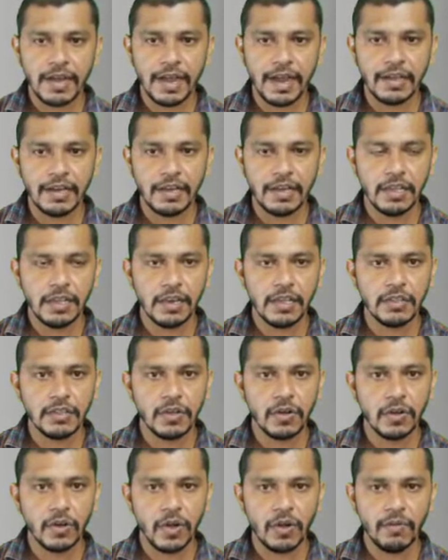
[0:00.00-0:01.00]
90 degree in
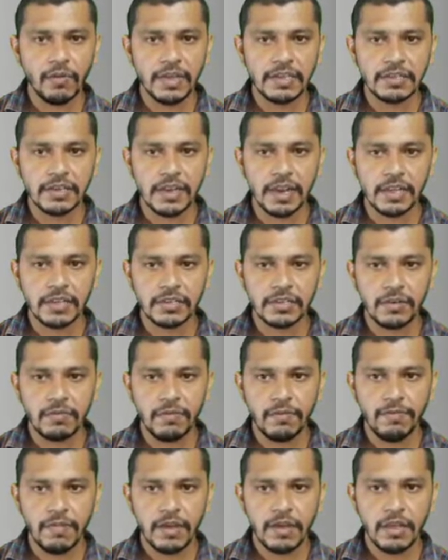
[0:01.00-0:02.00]
the clockwise direction,
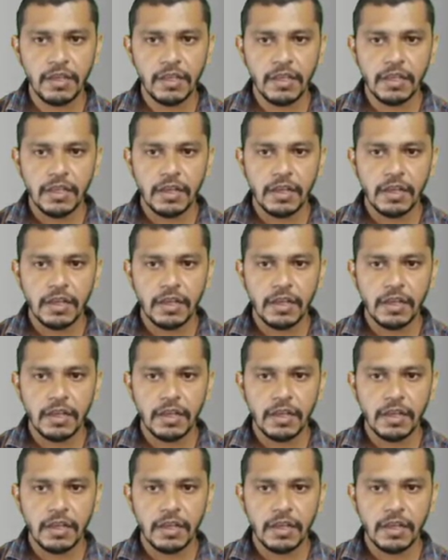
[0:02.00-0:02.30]
we will